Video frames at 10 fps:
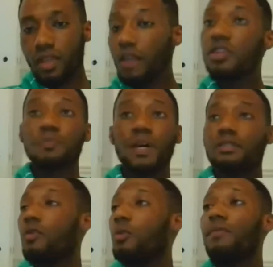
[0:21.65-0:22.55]

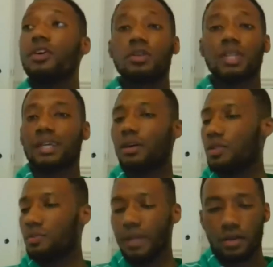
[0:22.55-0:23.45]
Irrespective of whether or not the girl
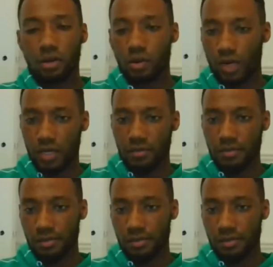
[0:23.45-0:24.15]
is black or white.